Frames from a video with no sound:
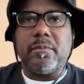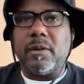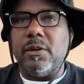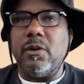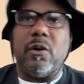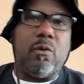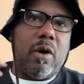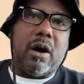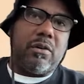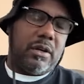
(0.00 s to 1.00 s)
you know, or
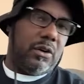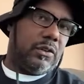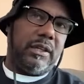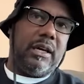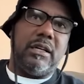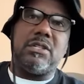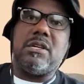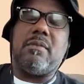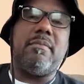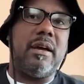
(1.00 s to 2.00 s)
walking or thinking of
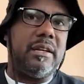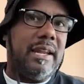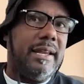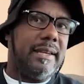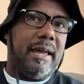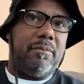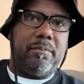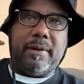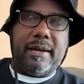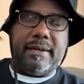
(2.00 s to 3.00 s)
something else. Let that
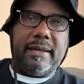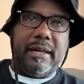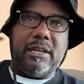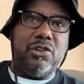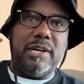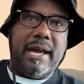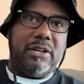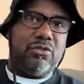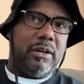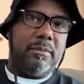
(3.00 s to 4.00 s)
let the and you
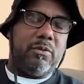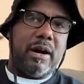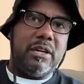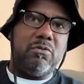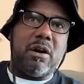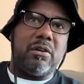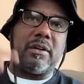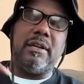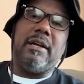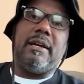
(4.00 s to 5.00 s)
daydreaming while you walking.
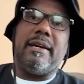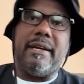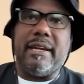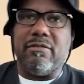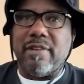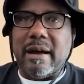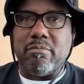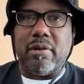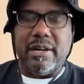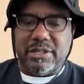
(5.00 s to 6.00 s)
Let that
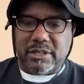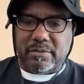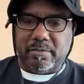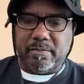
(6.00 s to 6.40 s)
vibration